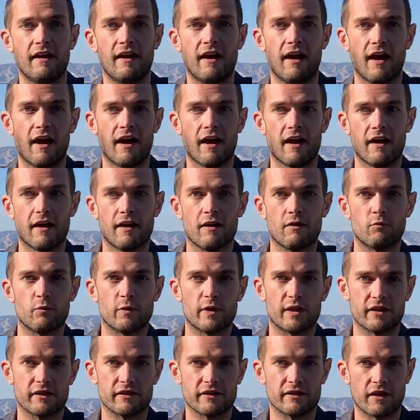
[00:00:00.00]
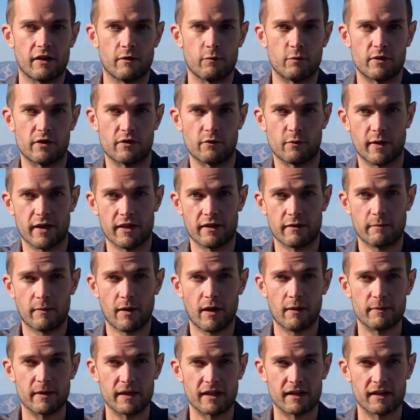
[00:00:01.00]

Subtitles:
We're concerned with the way that public